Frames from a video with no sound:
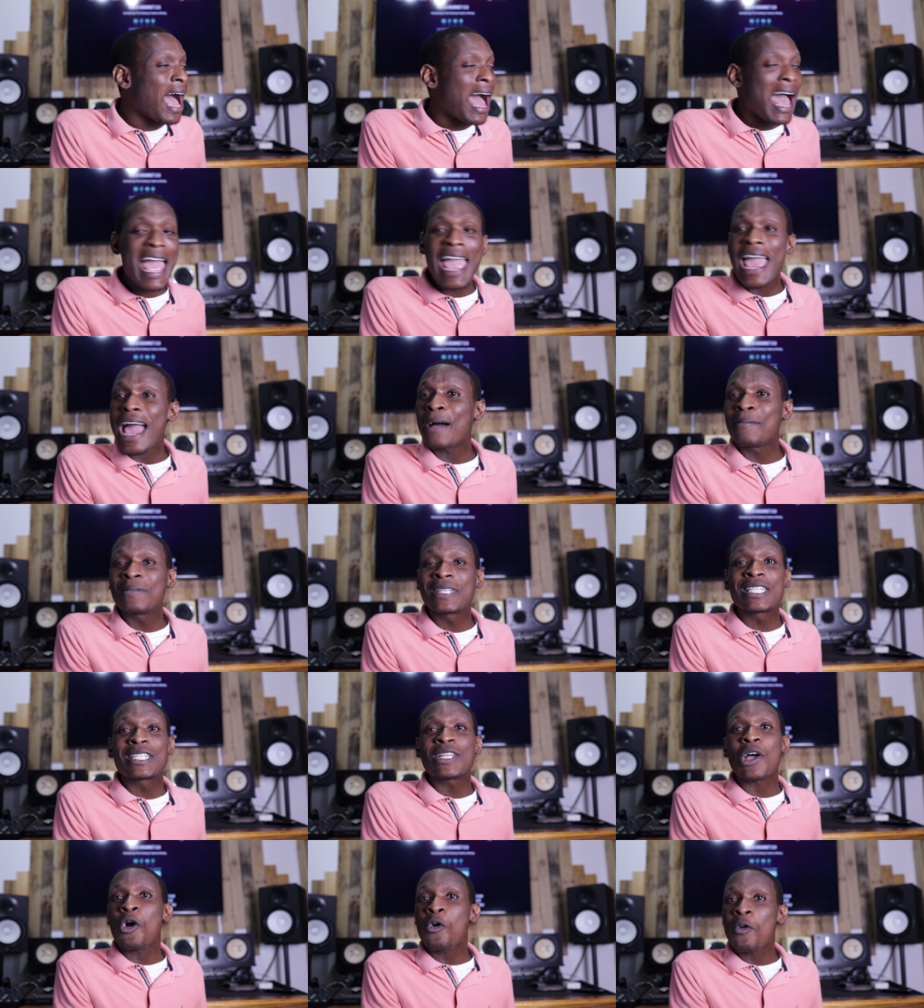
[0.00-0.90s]
I am
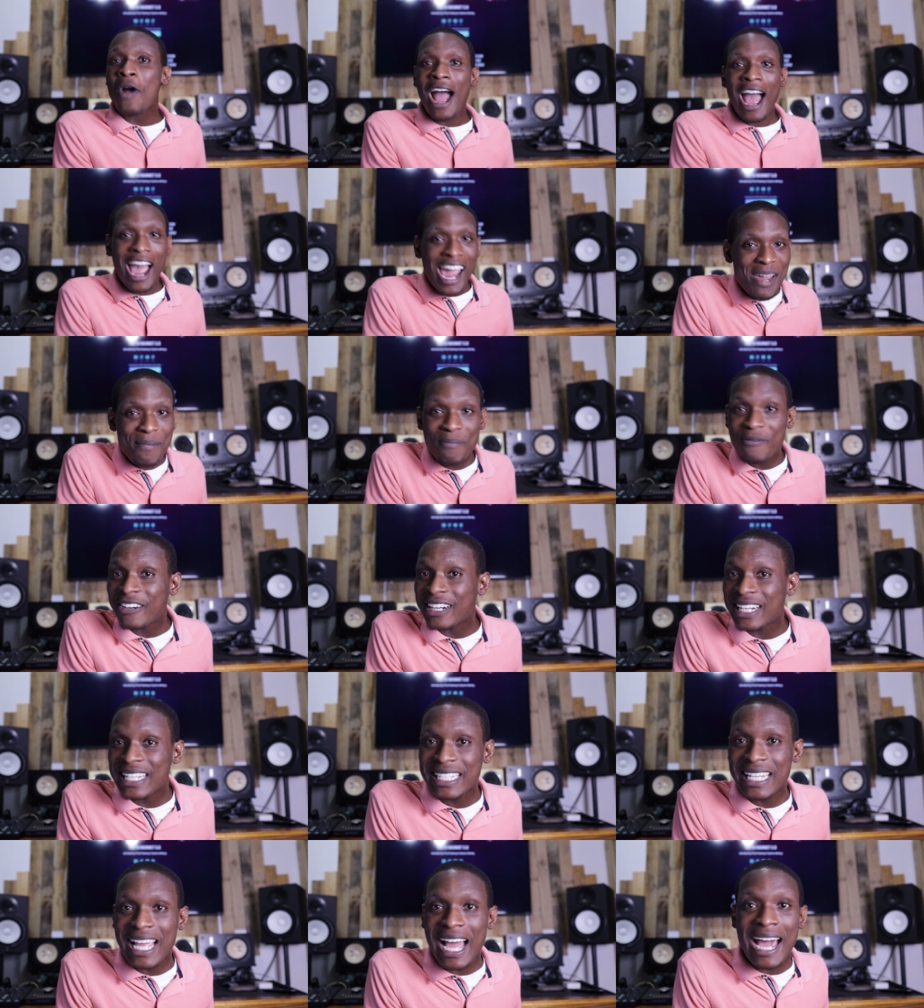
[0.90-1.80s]
so hyped for
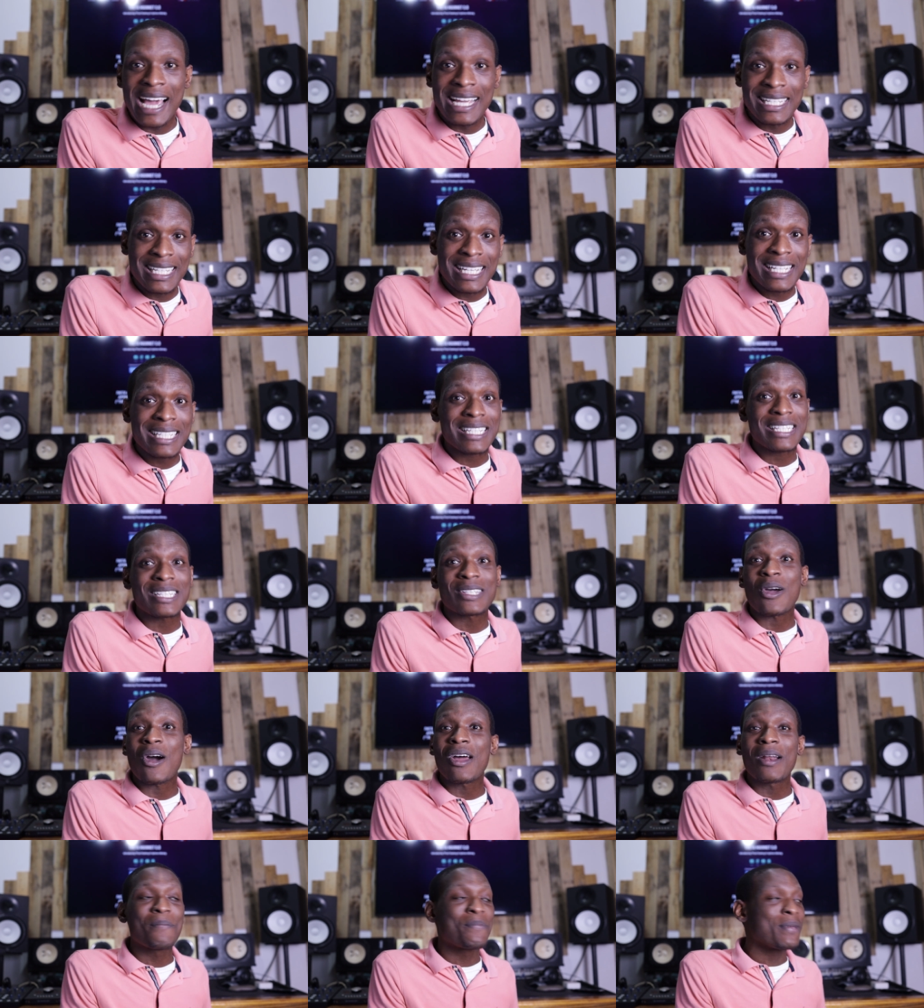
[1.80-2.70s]
this guys. This is
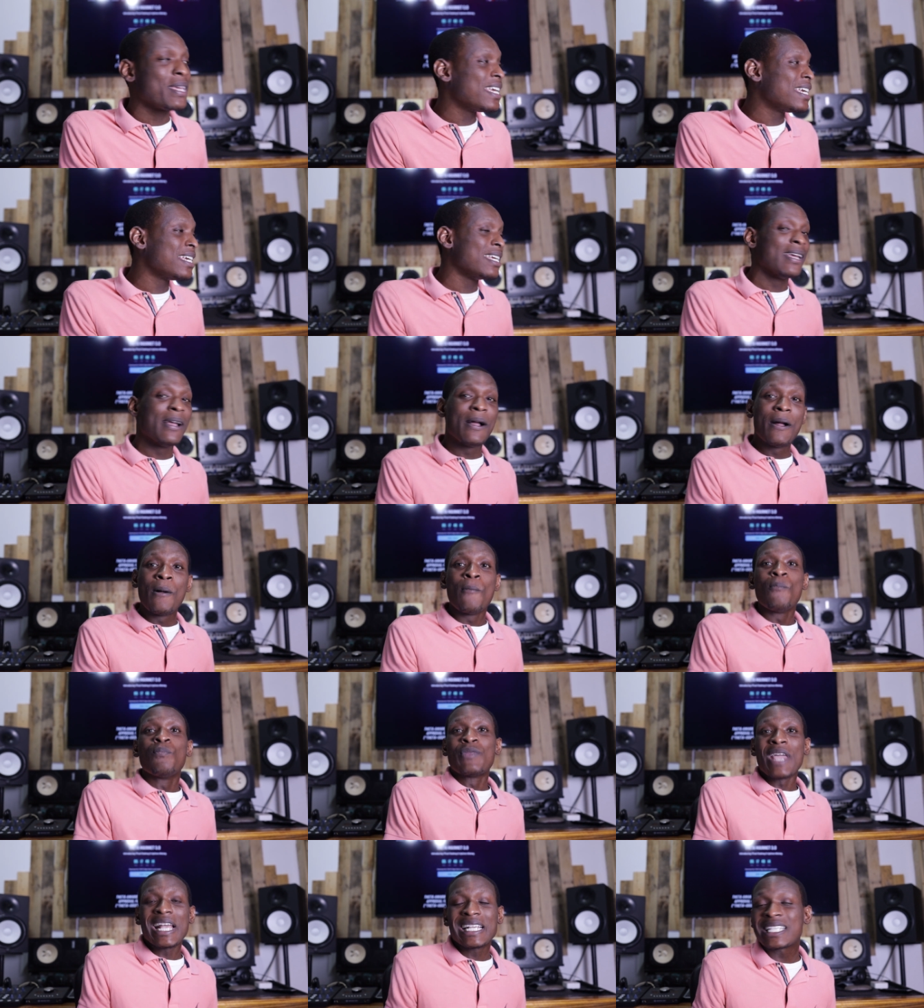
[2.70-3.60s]
gonna be
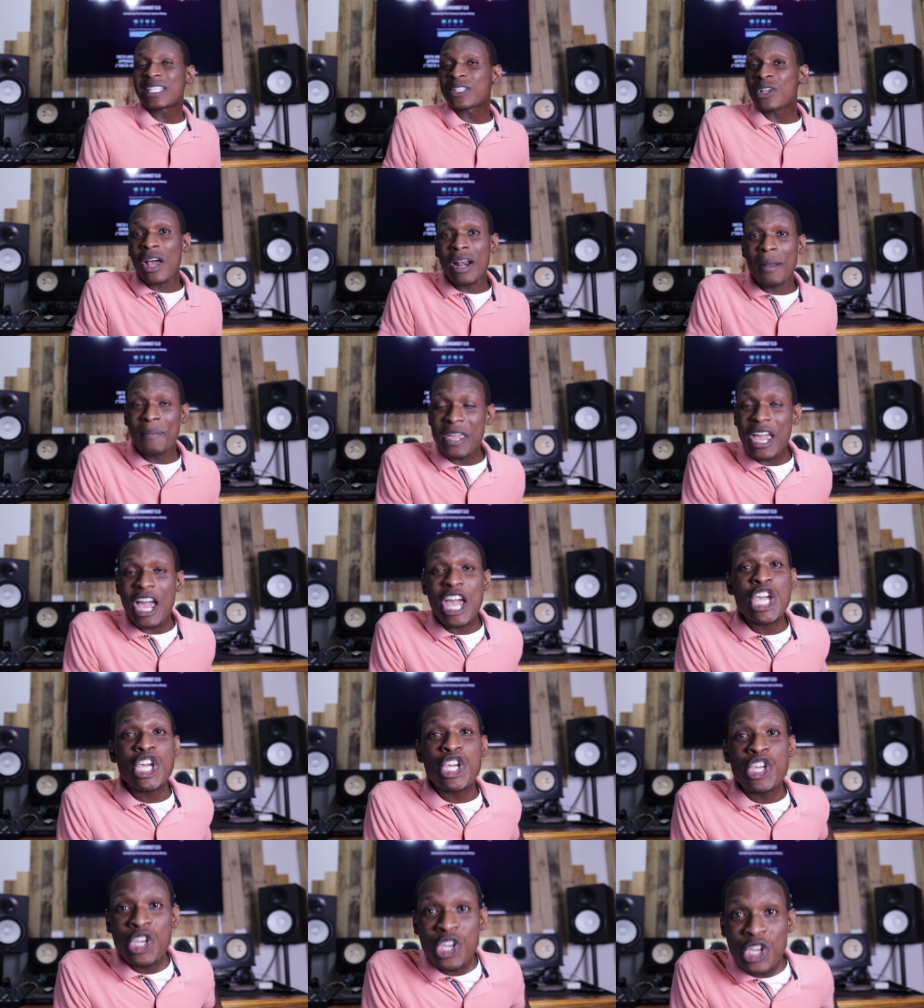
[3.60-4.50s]
this is gonna be
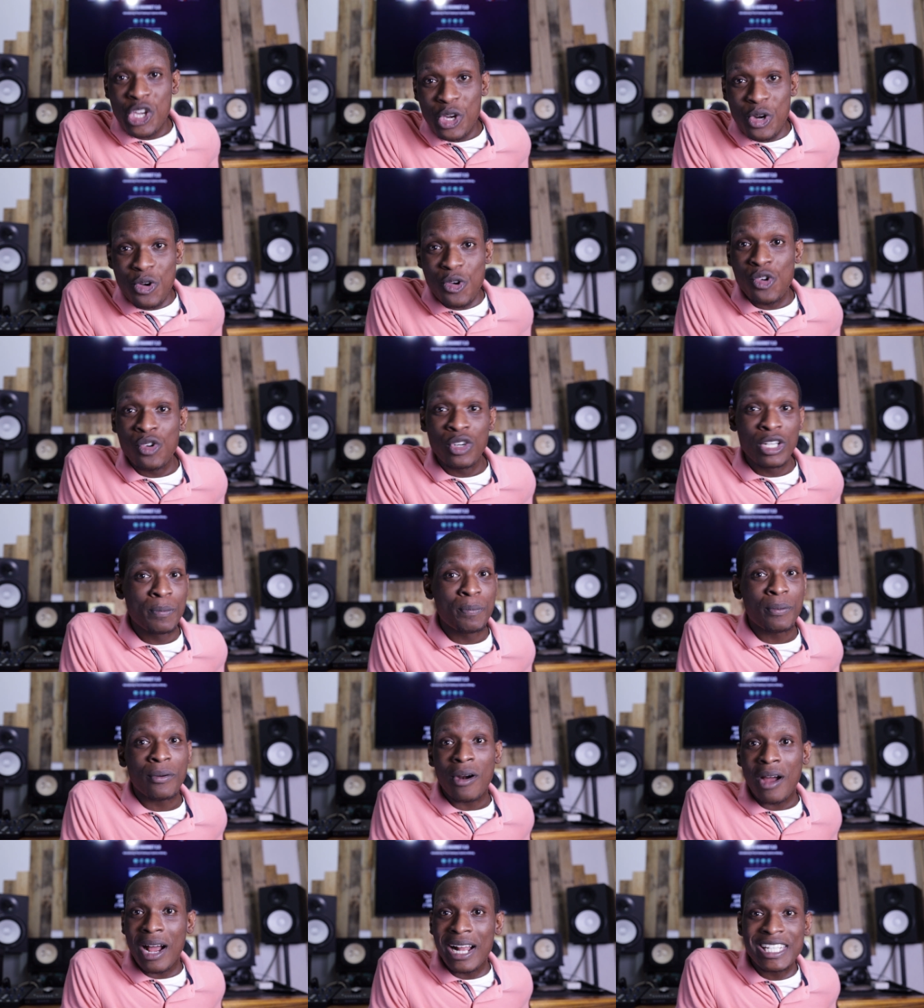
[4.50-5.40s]
a huge
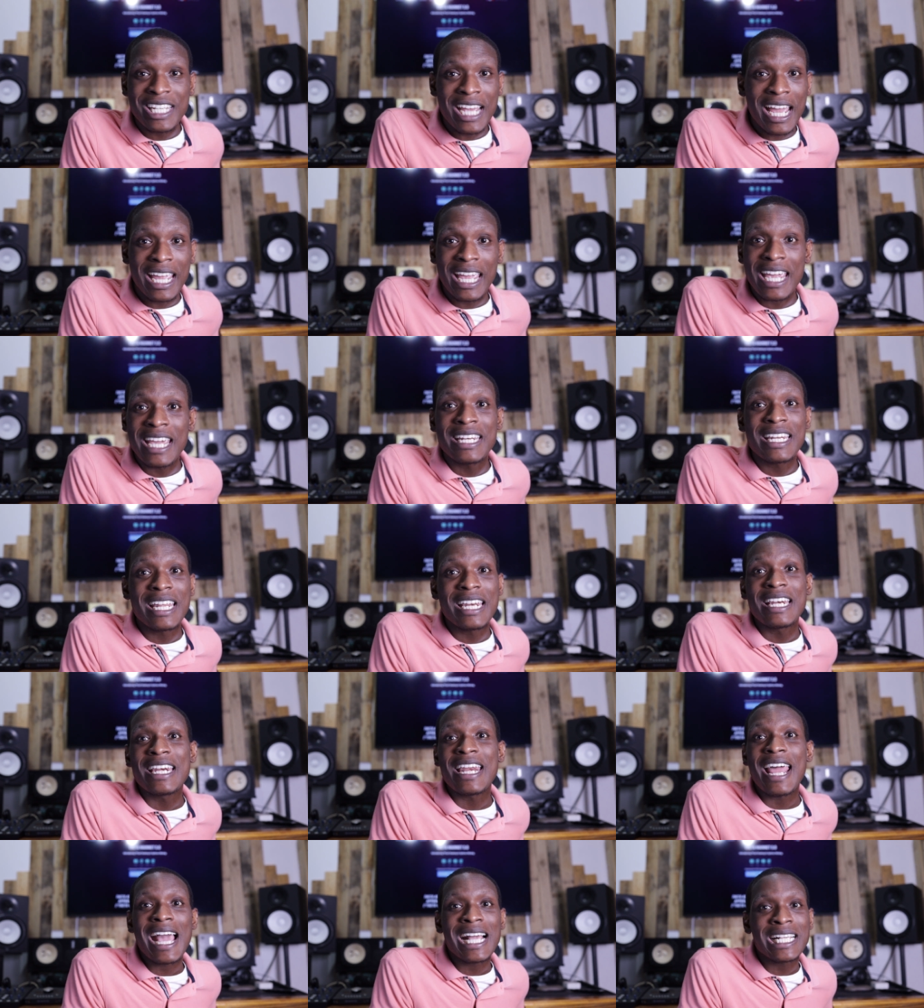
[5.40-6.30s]
project in the
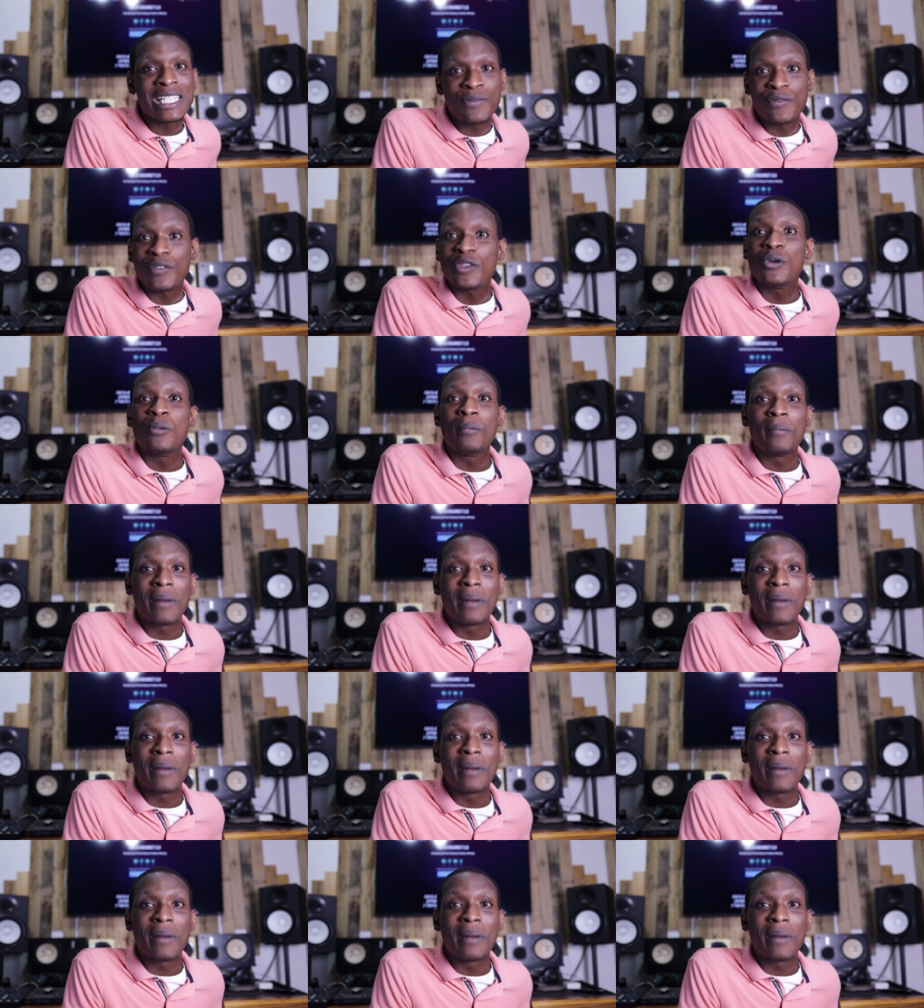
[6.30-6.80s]
next few